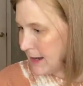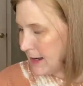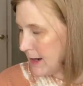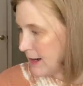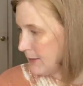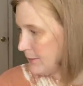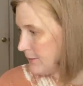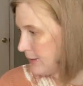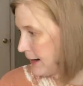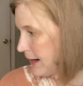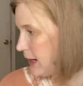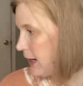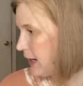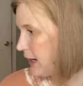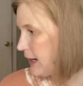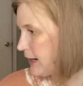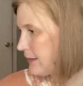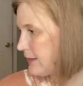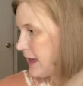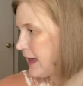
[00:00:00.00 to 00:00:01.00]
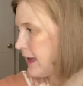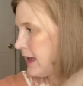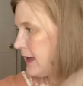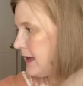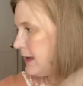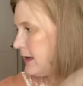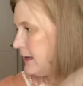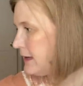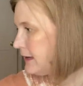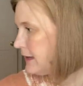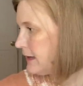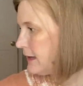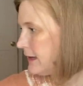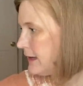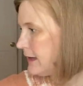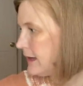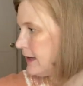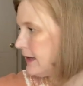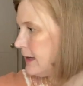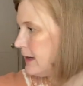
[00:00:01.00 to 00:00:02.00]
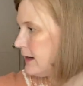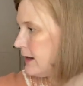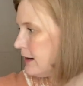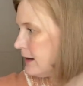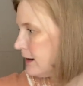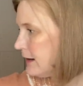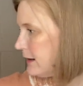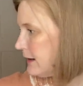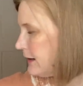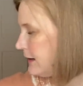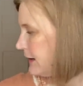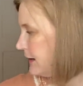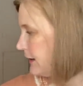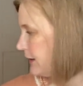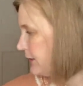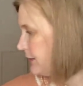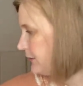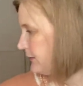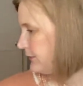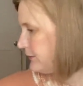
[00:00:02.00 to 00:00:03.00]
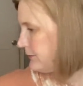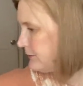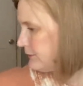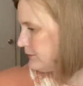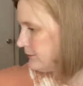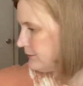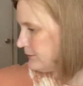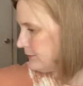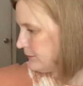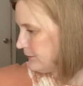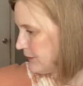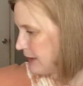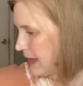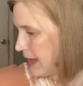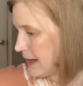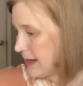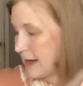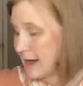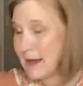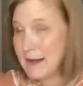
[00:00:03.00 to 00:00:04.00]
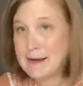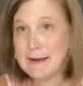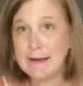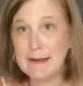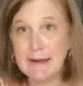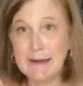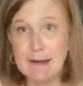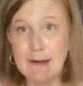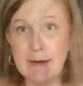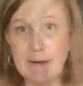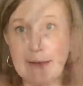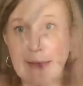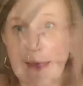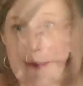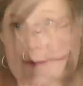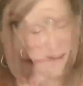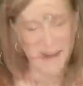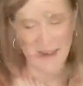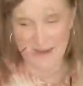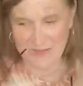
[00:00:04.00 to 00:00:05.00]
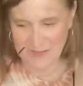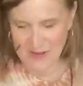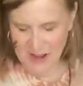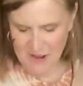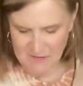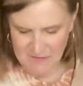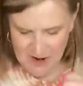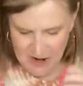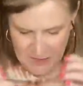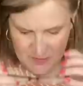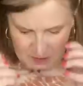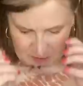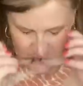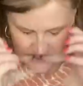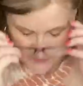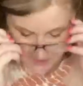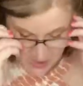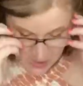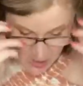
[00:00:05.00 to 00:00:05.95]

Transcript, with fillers: Where are they? Here? No. Hang on, need to go get them. All right, I found them.